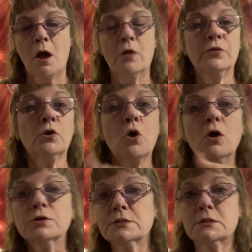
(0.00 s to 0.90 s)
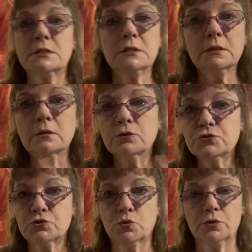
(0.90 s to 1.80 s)
They're all still
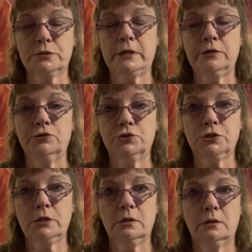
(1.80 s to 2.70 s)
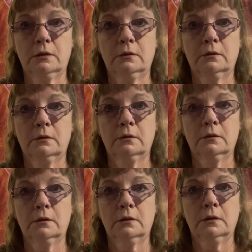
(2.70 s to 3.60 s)
source energy.
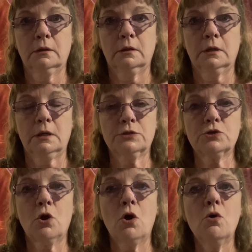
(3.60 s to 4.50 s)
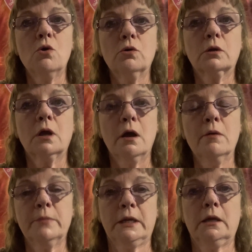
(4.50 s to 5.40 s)
It's all
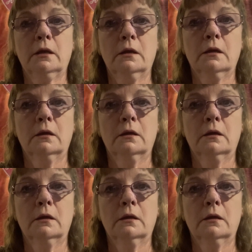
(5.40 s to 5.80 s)
coming